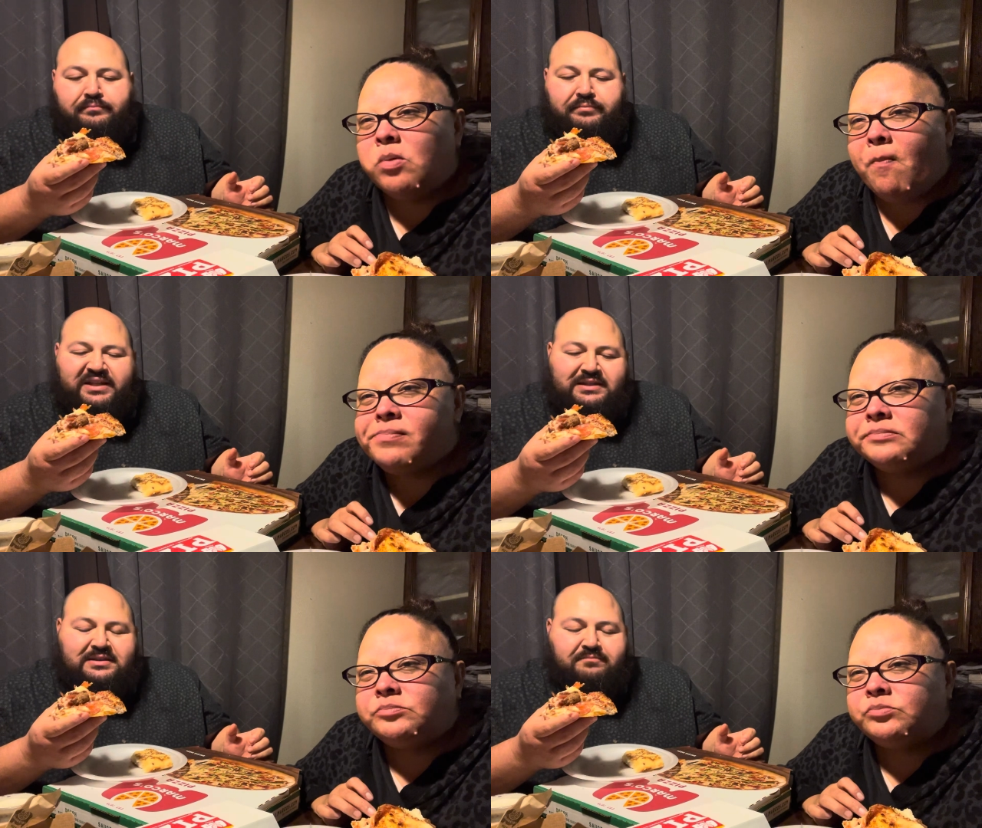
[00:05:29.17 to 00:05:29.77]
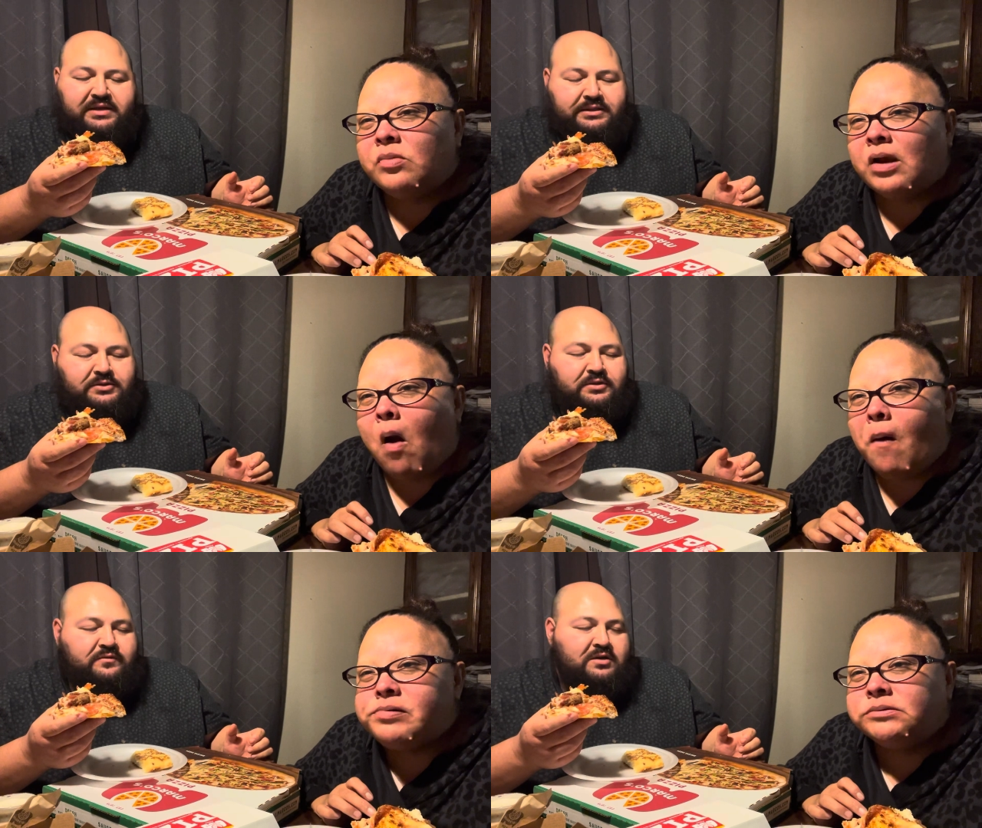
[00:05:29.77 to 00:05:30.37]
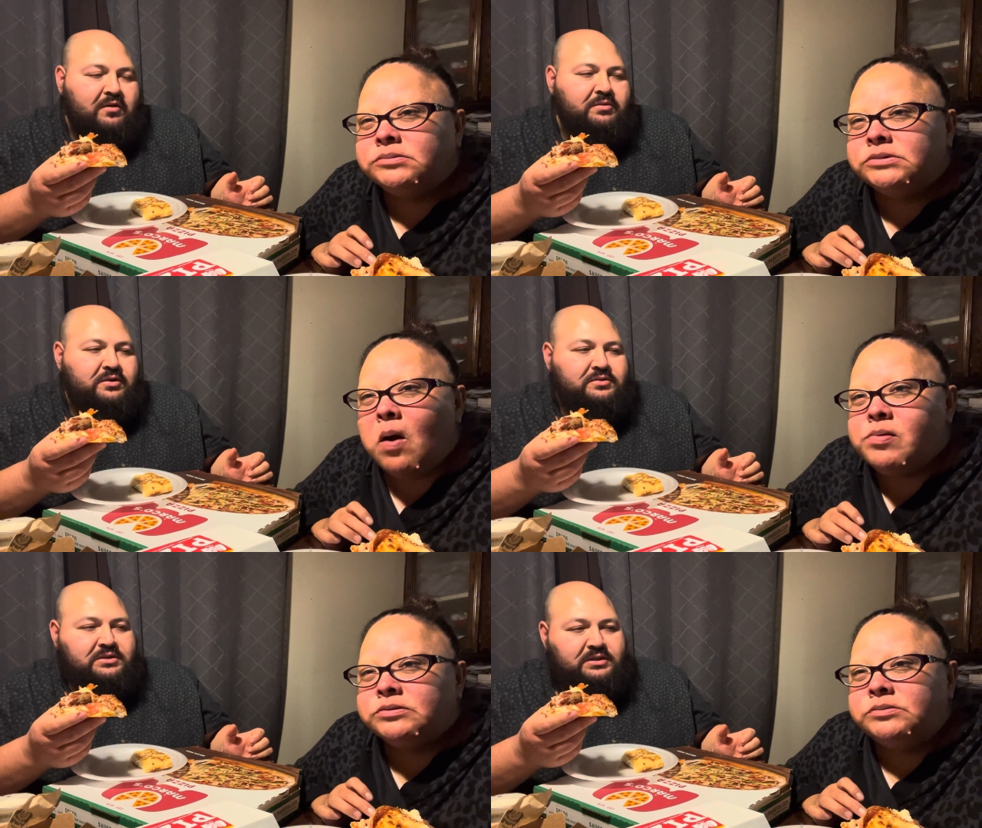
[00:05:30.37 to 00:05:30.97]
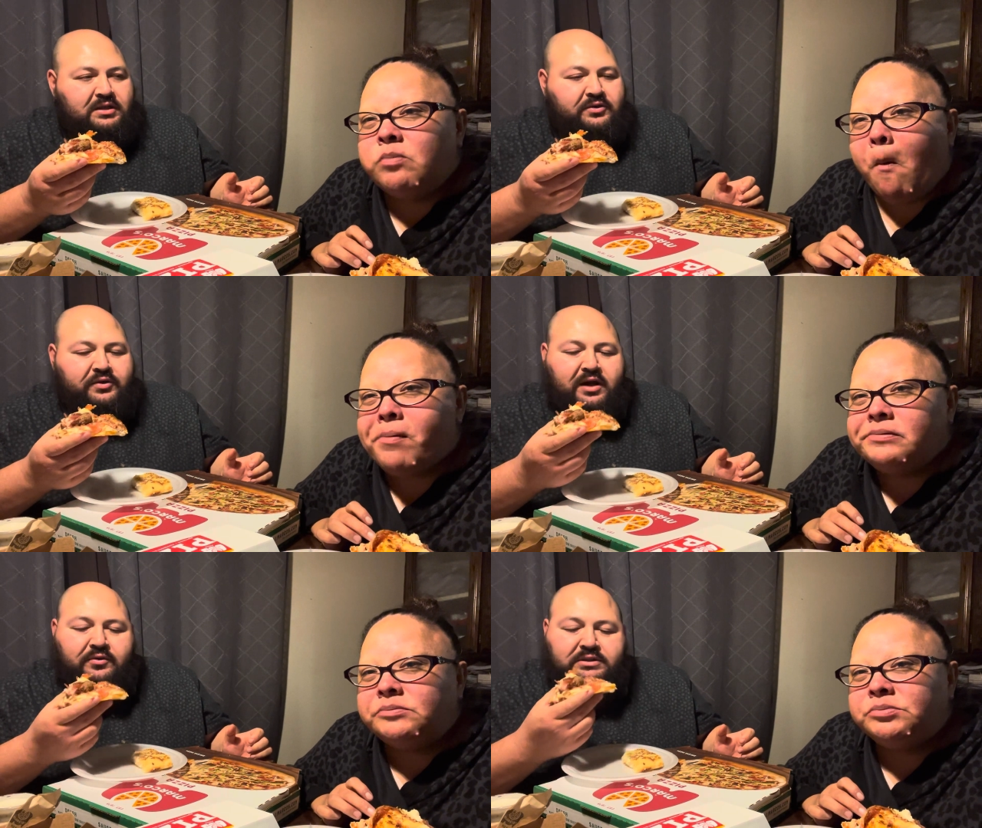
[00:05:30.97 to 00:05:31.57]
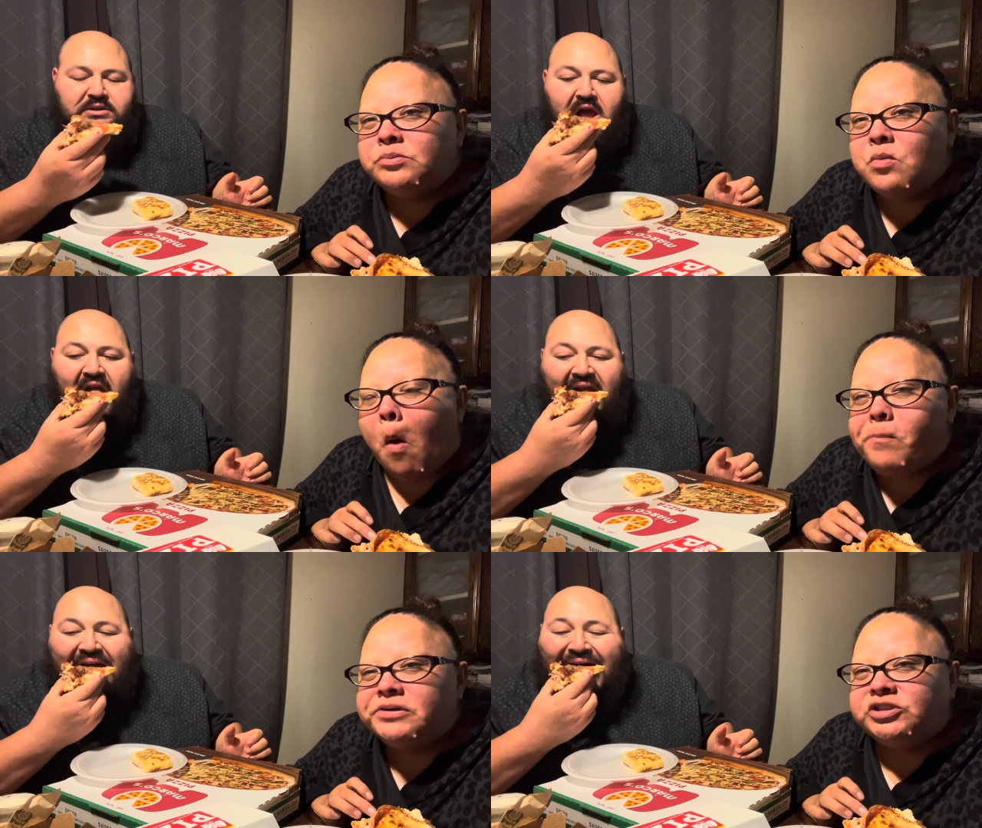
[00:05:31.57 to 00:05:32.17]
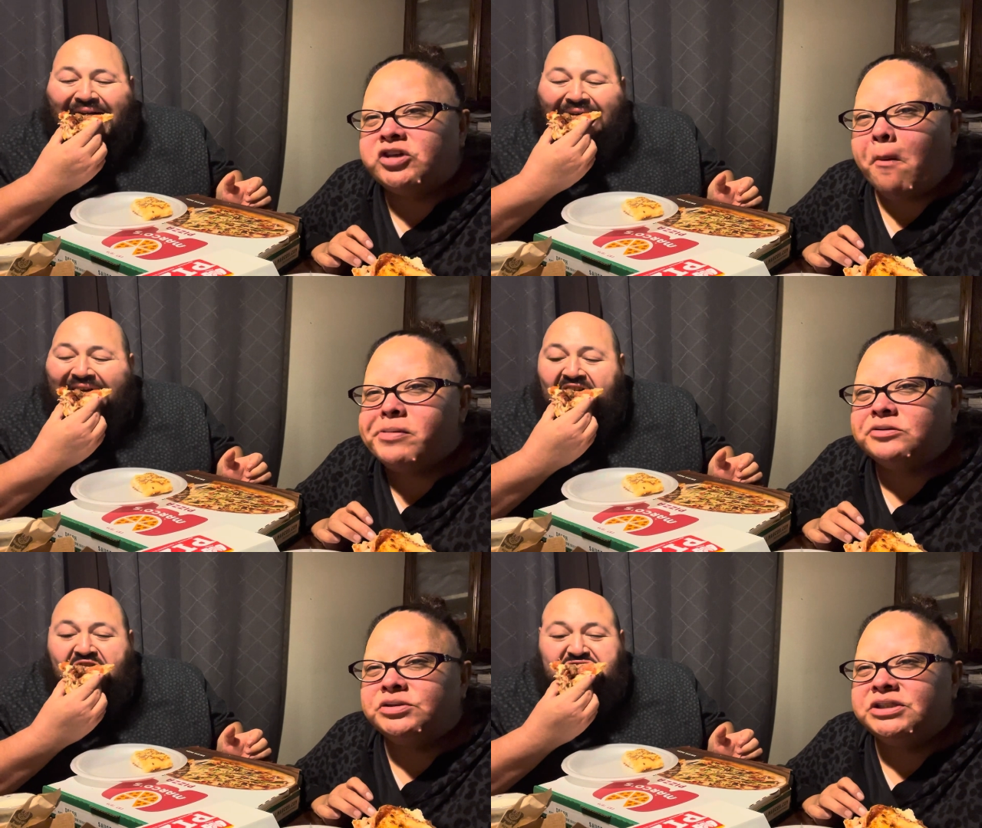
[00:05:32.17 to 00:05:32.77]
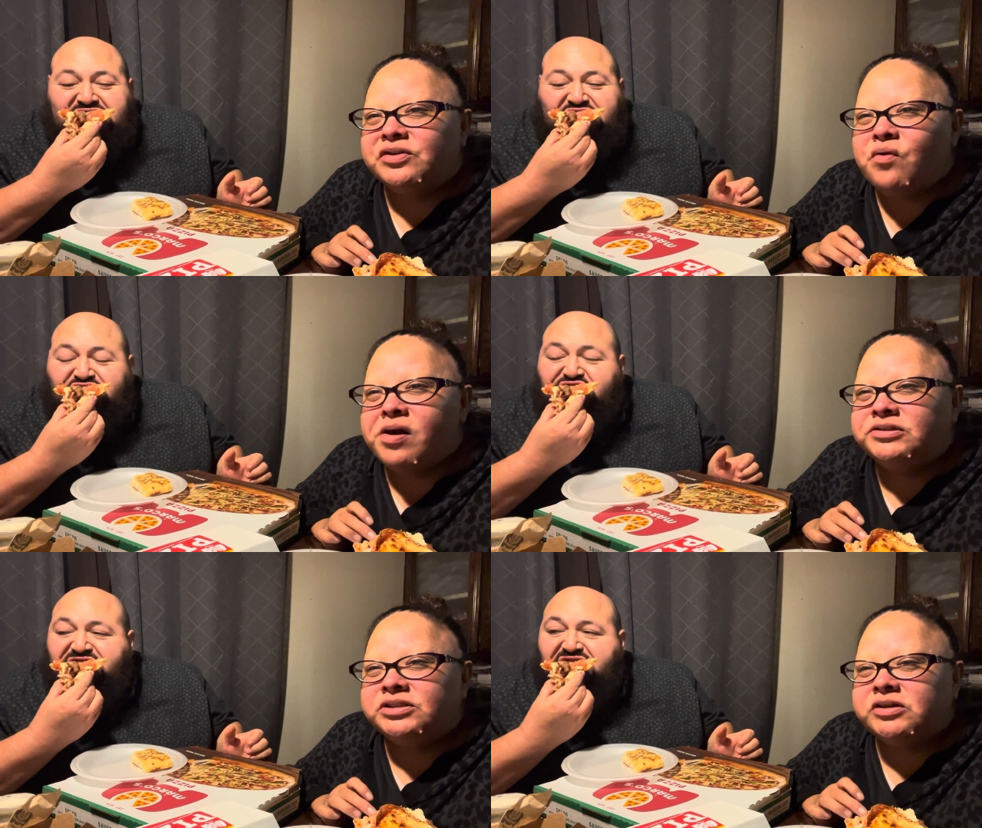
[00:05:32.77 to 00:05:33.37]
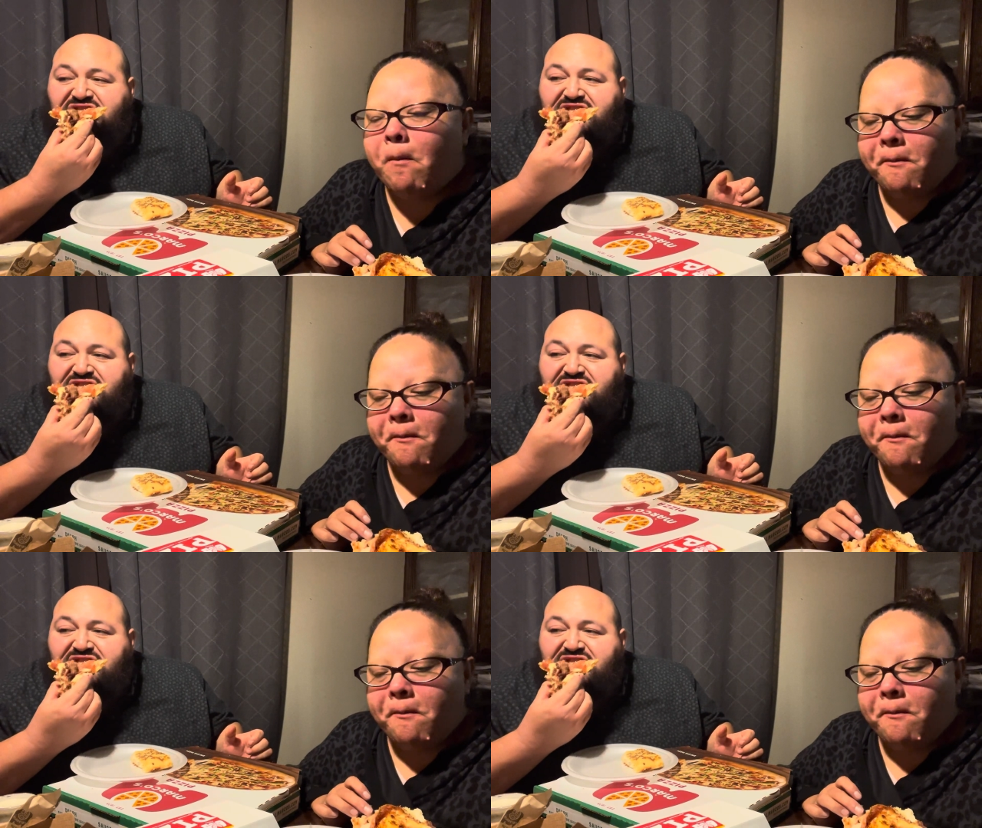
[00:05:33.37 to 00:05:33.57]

Speaker 1: But it's a mixture of Domino's and Hungry Howie's. With Domino's thick crust?